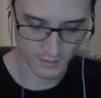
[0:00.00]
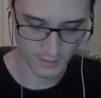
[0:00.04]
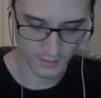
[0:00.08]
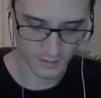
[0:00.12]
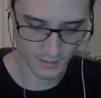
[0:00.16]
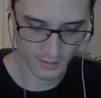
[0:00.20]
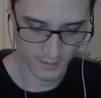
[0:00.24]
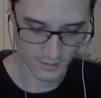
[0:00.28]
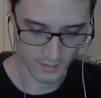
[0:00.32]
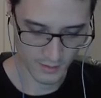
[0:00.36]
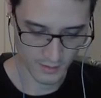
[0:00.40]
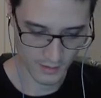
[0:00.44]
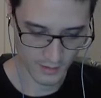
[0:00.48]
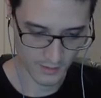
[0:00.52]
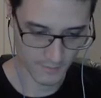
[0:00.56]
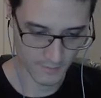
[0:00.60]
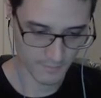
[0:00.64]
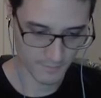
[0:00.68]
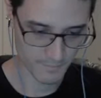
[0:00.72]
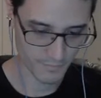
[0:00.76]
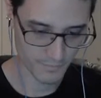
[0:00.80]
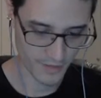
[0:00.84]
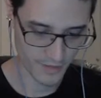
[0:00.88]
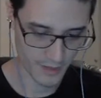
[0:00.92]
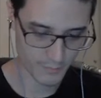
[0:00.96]

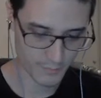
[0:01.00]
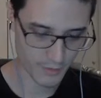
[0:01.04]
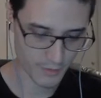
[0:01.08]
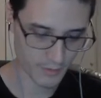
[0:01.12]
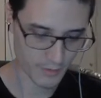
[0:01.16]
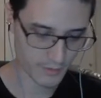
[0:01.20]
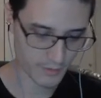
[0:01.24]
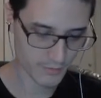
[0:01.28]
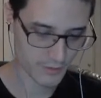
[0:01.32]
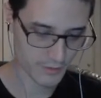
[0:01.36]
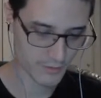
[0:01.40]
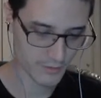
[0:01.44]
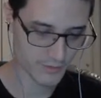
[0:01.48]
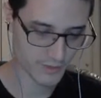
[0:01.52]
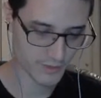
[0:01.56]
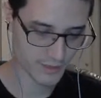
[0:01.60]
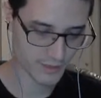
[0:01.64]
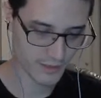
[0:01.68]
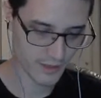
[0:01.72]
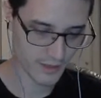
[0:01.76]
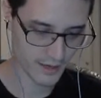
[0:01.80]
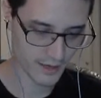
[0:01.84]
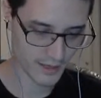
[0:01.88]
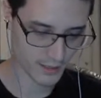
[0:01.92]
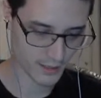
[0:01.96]
I'll probably be using
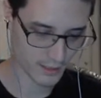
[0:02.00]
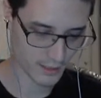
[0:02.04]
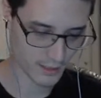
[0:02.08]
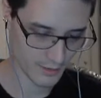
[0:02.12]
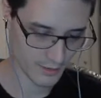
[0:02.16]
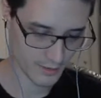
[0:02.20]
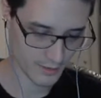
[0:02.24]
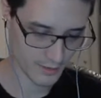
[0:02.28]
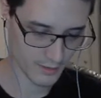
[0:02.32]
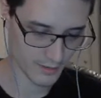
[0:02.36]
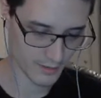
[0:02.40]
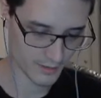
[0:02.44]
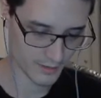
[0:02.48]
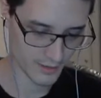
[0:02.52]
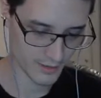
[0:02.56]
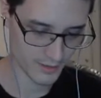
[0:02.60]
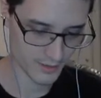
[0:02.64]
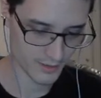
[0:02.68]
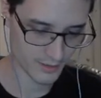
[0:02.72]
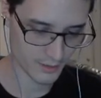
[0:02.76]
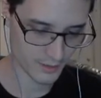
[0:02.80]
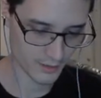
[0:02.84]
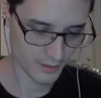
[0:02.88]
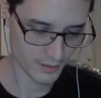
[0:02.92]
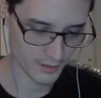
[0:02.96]
that on this
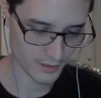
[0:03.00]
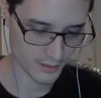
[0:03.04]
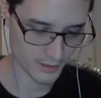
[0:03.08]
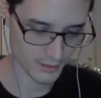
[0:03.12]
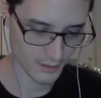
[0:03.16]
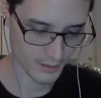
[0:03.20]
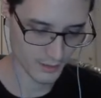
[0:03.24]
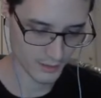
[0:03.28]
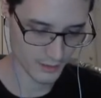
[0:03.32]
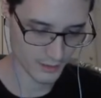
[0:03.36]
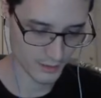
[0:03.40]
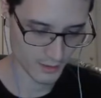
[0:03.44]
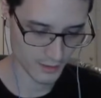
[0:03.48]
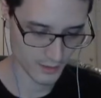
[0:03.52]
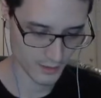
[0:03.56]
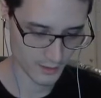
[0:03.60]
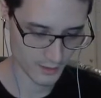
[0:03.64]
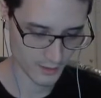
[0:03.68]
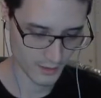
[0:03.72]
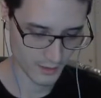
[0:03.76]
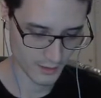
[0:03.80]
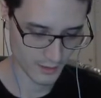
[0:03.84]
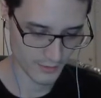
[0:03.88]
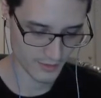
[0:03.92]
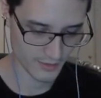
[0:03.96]

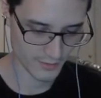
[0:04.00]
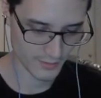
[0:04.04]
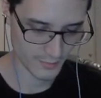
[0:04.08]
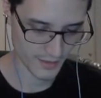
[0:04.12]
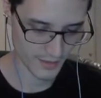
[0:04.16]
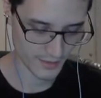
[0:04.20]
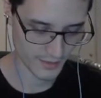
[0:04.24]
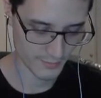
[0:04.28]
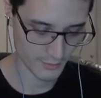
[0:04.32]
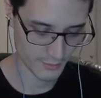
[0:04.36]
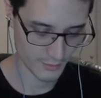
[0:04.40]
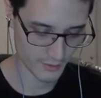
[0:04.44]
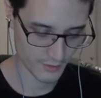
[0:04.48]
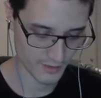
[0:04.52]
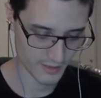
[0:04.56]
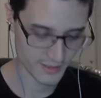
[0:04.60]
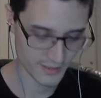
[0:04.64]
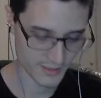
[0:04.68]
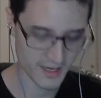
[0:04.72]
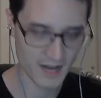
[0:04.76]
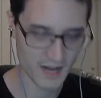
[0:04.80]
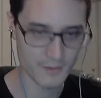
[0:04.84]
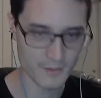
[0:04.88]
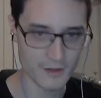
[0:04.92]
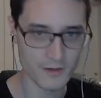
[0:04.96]
bad boy, this
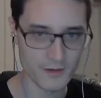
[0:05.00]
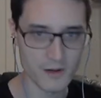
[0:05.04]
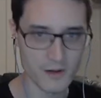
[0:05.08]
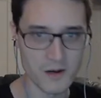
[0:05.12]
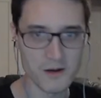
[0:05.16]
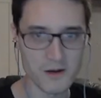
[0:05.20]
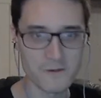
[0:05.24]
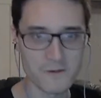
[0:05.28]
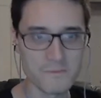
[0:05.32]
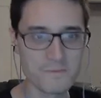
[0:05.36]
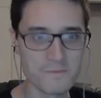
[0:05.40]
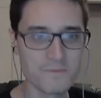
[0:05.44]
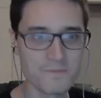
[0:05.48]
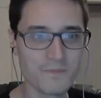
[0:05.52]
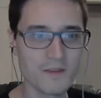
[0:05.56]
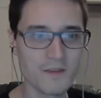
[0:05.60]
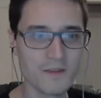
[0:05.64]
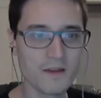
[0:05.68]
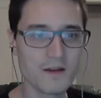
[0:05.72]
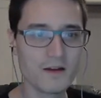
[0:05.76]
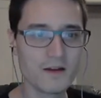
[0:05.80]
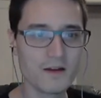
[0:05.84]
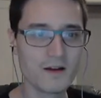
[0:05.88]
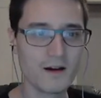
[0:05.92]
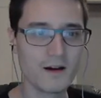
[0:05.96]
Camaro,
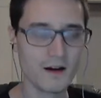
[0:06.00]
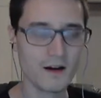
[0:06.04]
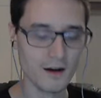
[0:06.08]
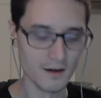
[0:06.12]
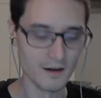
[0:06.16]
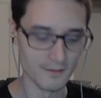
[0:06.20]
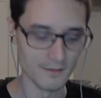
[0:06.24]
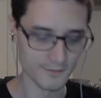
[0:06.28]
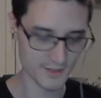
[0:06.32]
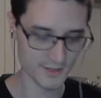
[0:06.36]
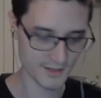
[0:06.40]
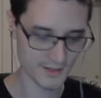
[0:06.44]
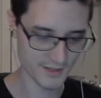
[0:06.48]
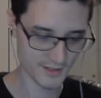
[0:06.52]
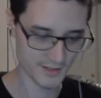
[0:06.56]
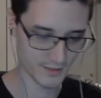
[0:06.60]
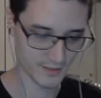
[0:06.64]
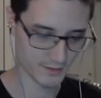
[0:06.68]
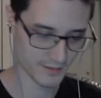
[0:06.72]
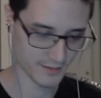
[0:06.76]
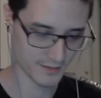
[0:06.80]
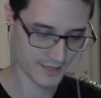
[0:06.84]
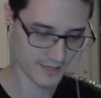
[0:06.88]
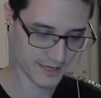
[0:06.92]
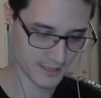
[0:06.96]
just because
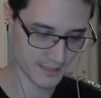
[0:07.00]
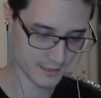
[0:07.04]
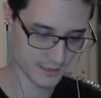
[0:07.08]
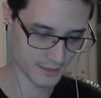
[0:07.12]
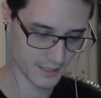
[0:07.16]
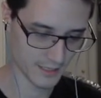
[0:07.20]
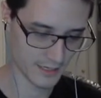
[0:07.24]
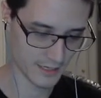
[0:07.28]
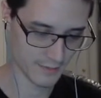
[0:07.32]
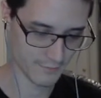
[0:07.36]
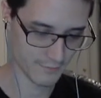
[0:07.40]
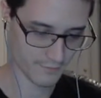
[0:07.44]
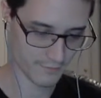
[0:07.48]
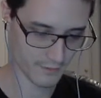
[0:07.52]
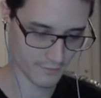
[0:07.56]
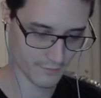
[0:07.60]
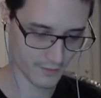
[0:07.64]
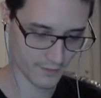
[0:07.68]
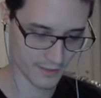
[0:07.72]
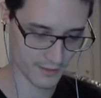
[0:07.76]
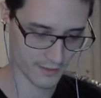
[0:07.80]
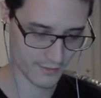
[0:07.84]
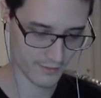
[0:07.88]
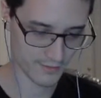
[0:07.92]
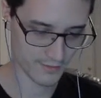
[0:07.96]
I'll gain a life if I
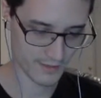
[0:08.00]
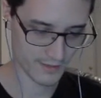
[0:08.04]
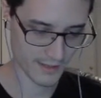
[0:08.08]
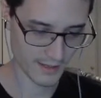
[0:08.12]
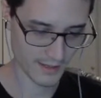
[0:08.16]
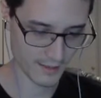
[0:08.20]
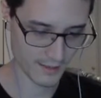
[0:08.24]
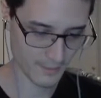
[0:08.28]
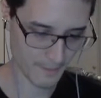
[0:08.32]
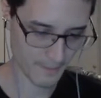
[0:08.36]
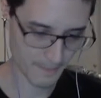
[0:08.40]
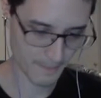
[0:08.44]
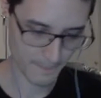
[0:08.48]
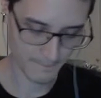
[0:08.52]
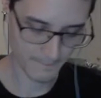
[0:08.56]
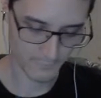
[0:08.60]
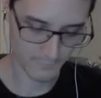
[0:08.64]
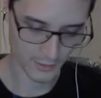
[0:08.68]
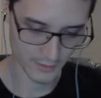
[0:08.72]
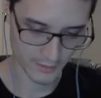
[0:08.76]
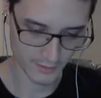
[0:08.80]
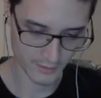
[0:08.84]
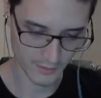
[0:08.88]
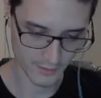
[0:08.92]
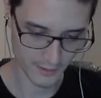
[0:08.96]
use that
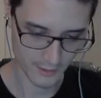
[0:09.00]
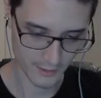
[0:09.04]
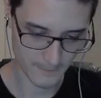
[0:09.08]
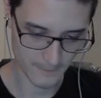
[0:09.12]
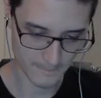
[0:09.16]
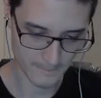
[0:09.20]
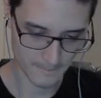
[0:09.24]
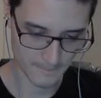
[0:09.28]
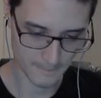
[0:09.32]
right there.